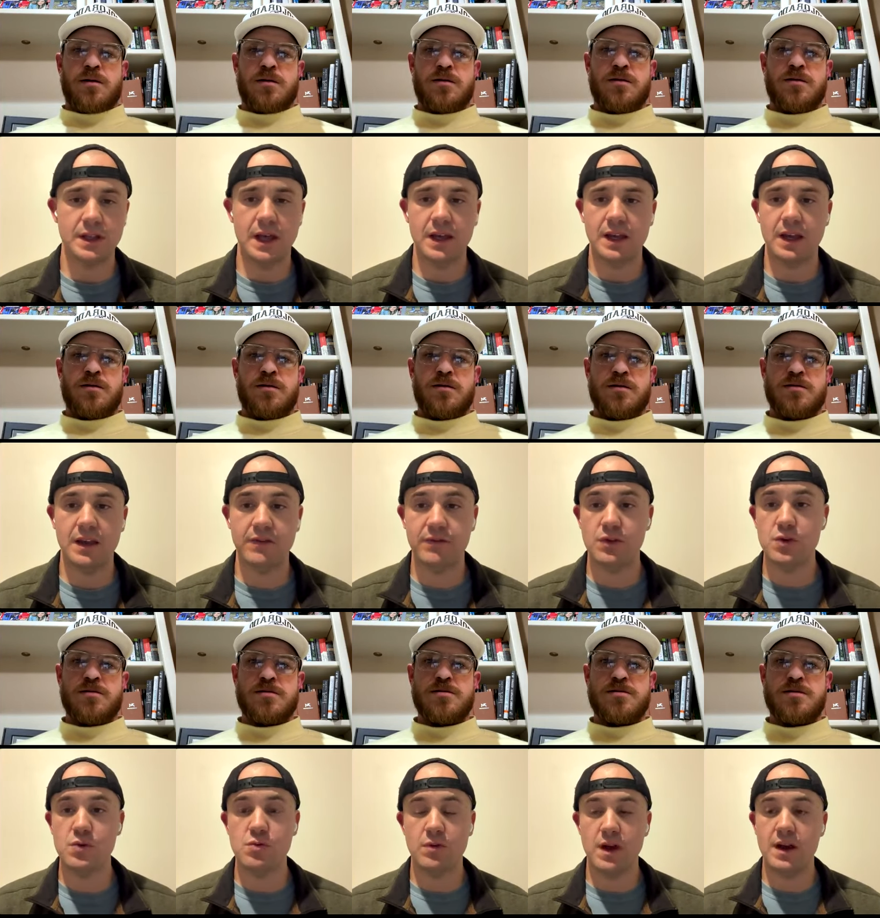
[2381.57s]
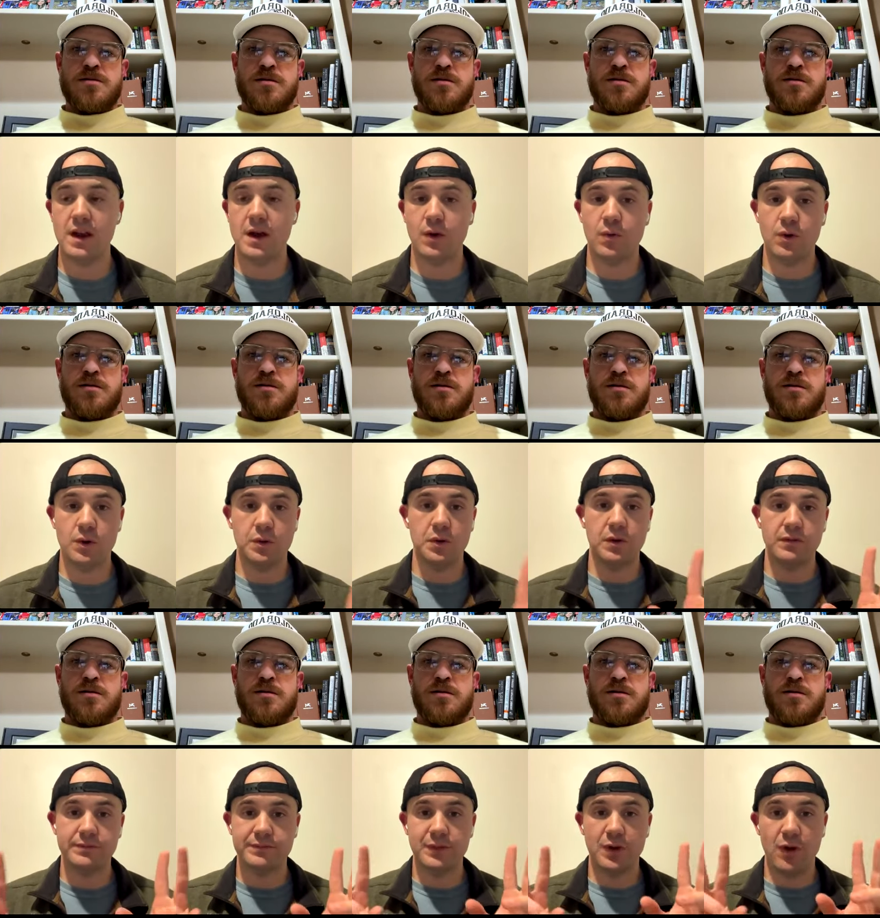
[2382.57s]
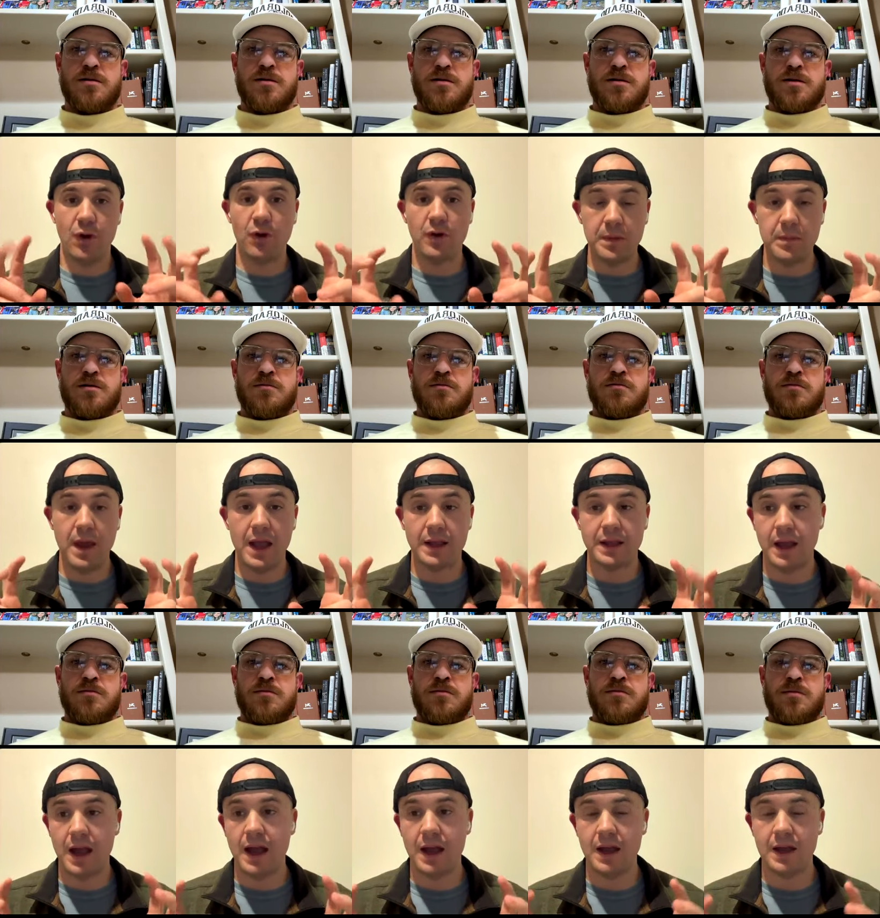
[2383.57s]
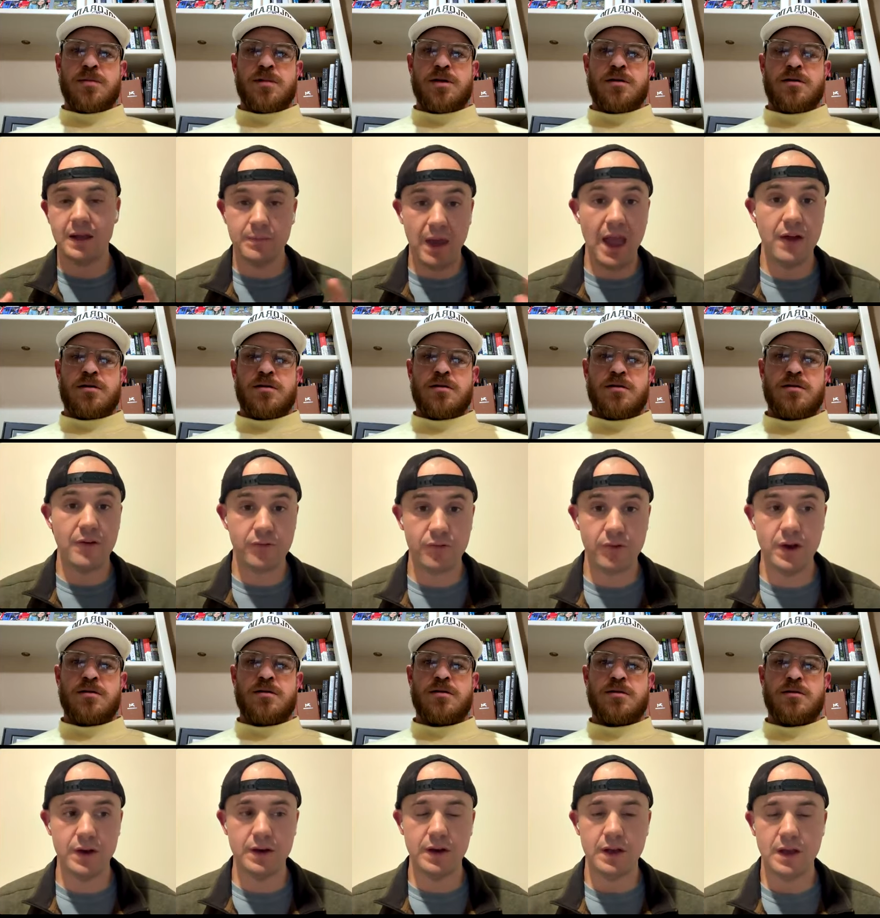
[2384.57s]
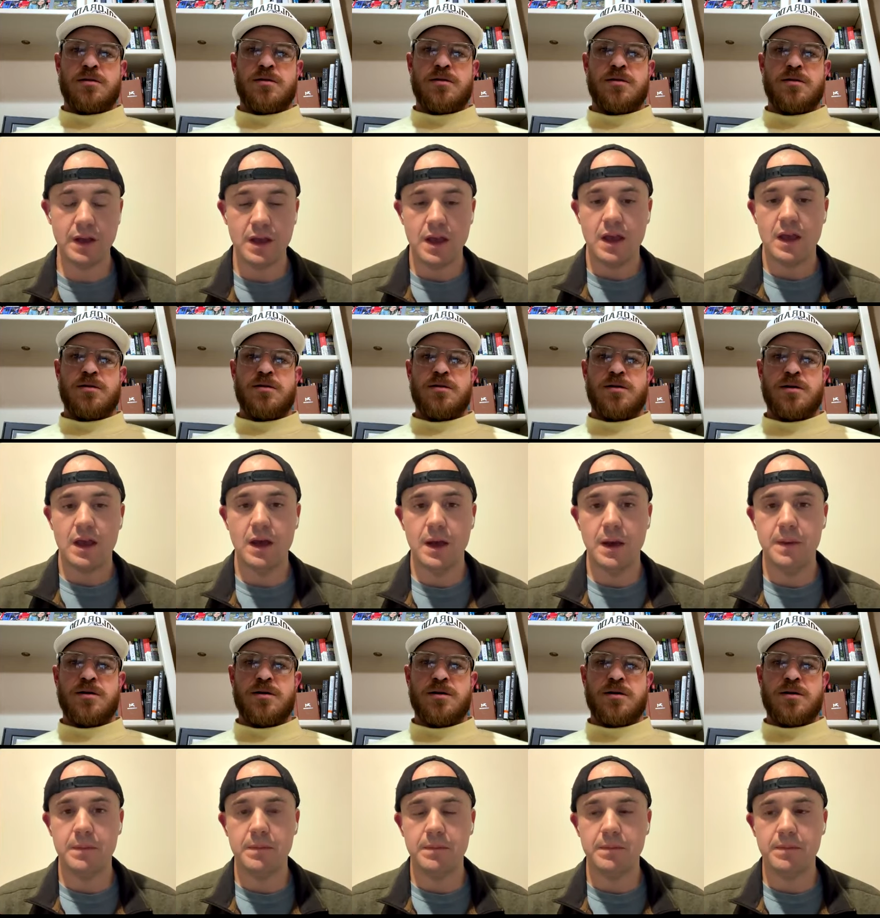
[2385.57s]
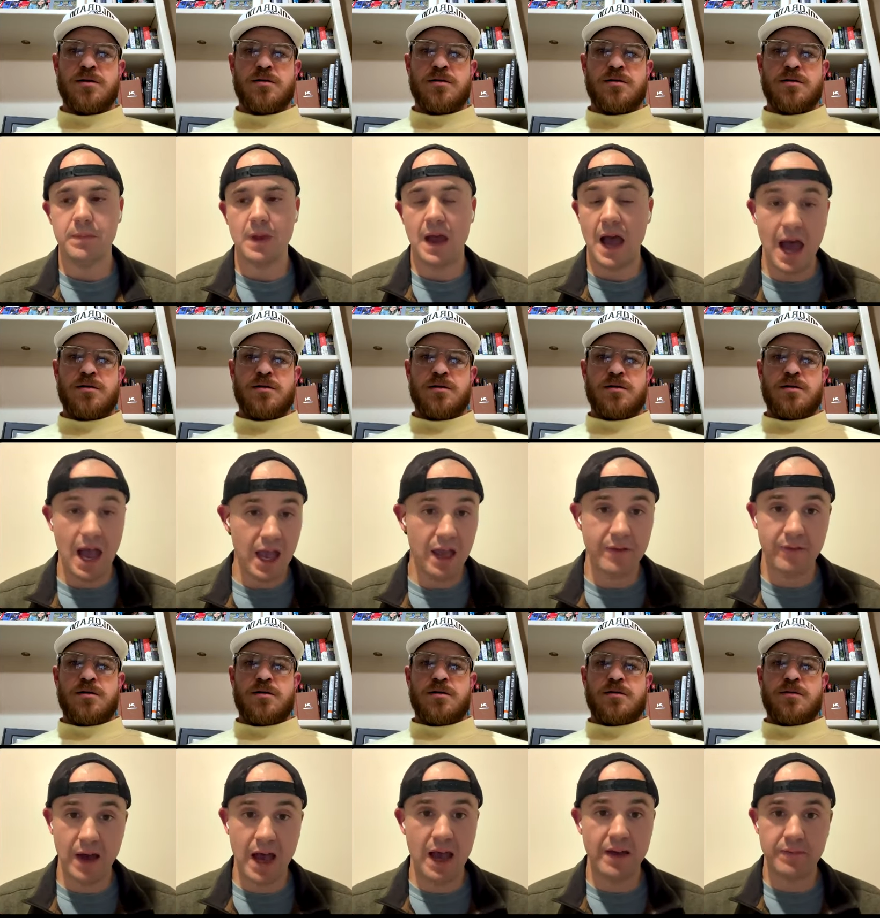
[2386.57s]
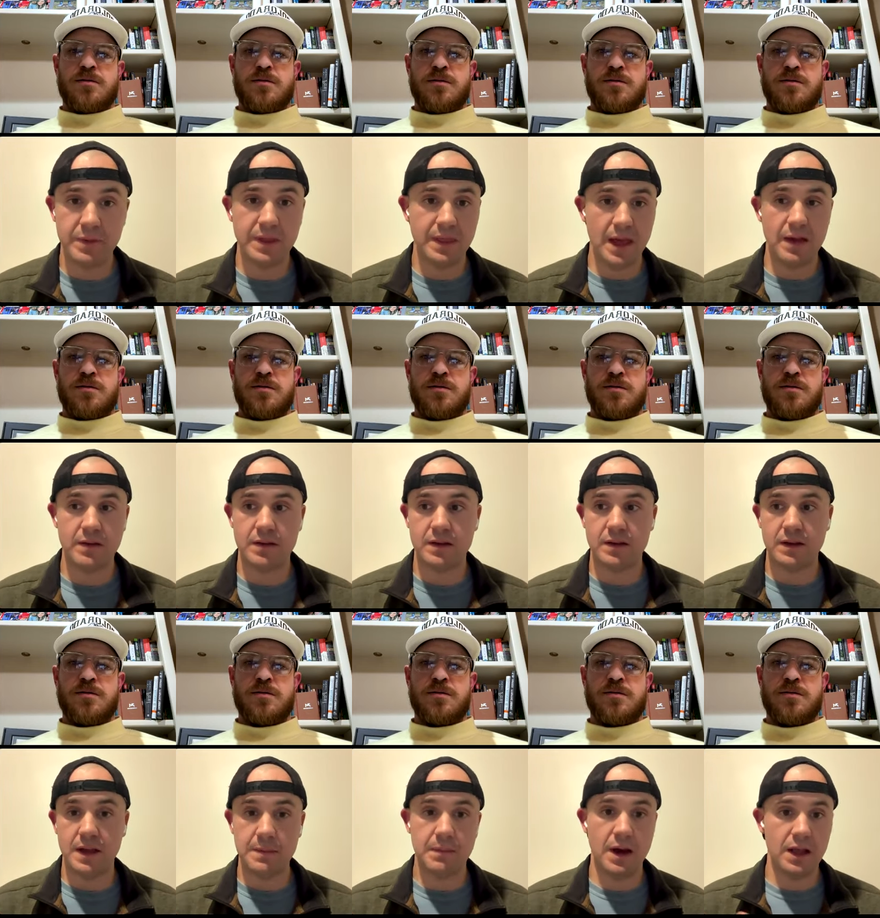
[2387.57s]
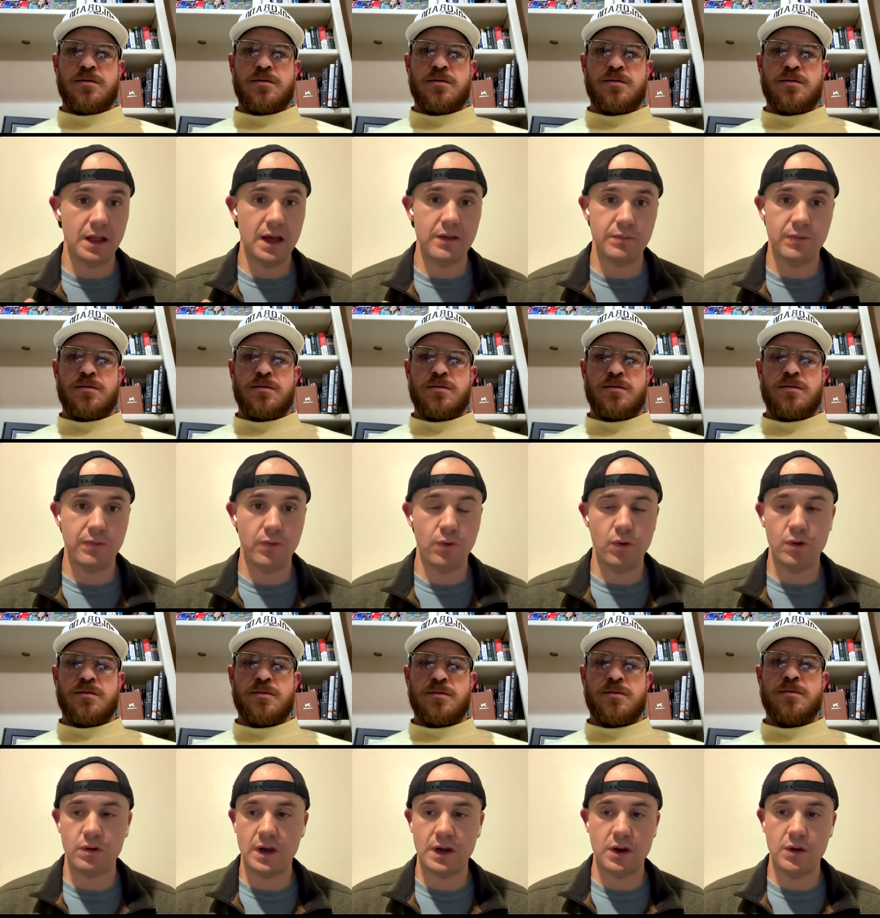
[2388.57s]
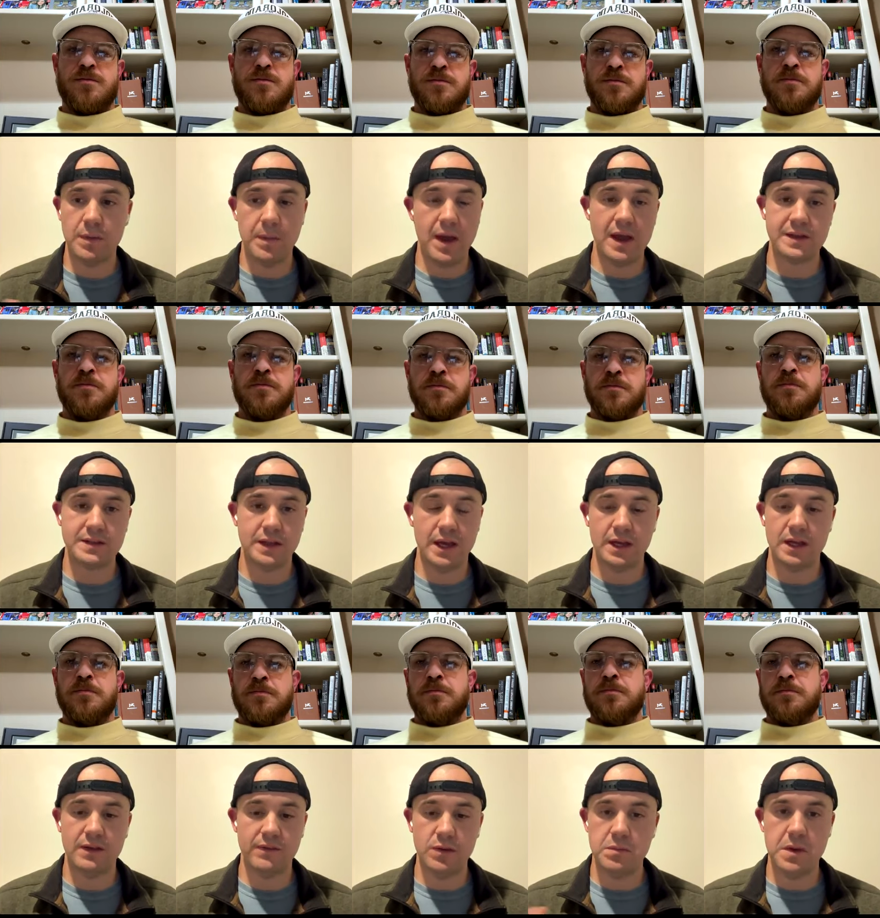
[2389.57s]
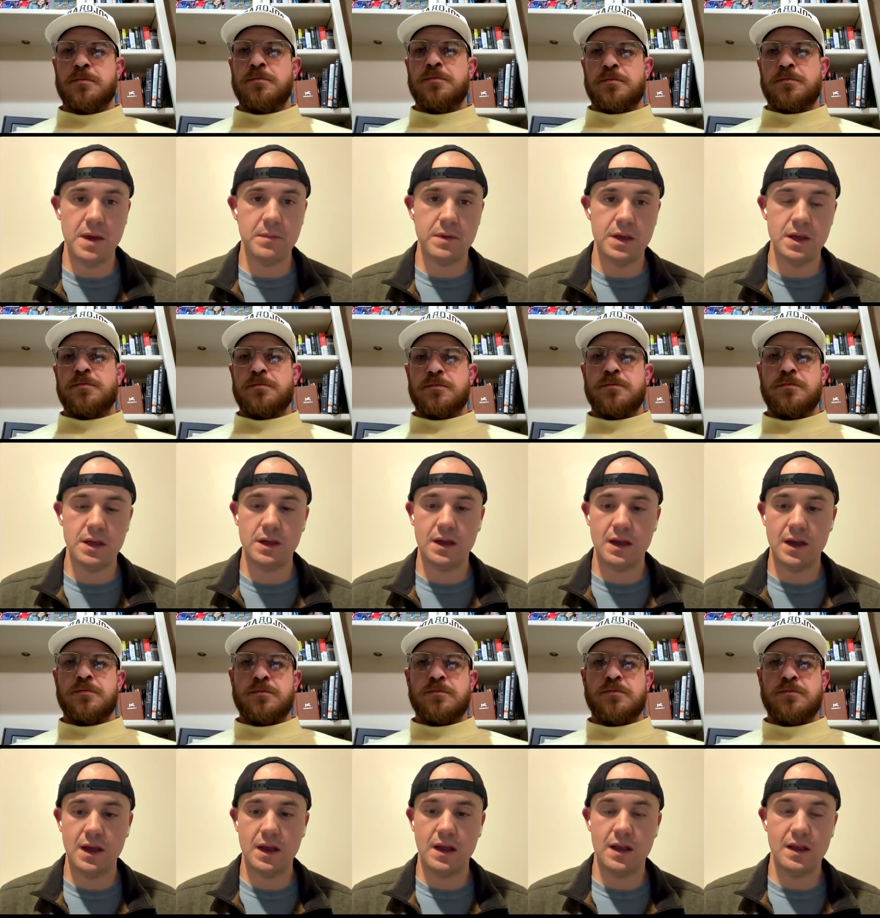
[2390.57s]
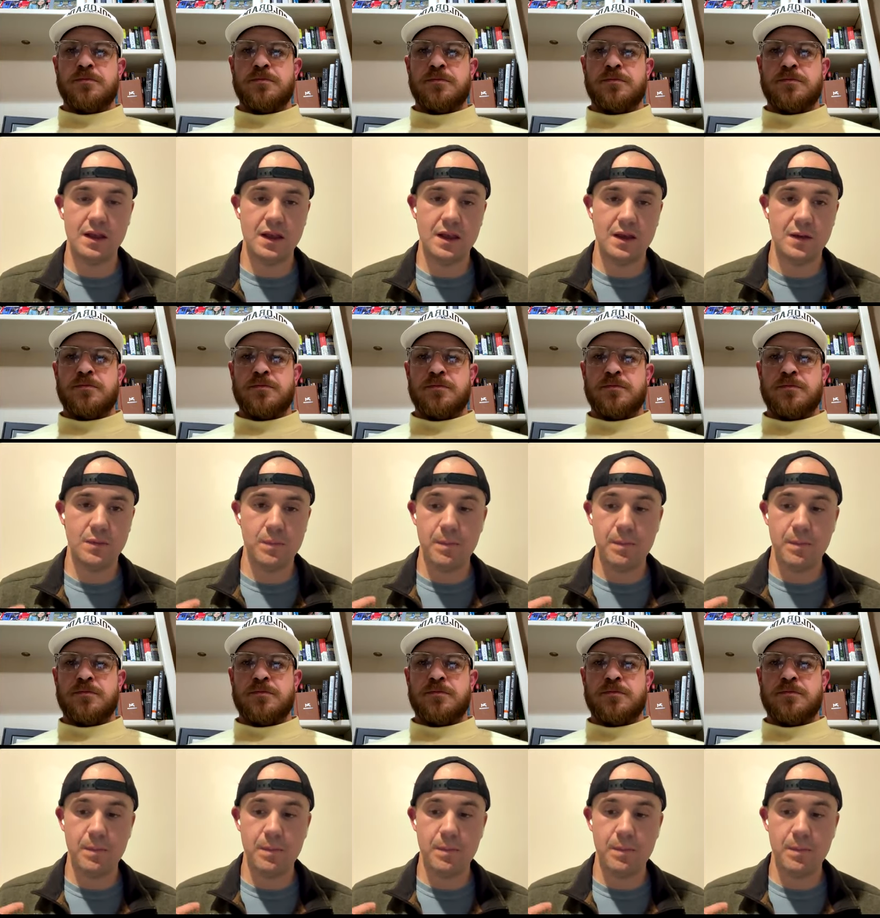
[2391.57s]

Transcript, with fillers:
Speaker 1: like if you right now, quote unquote, are the bad guy, bad friend. Um, I have I have been that in my life before. I know in the past, like if you met me back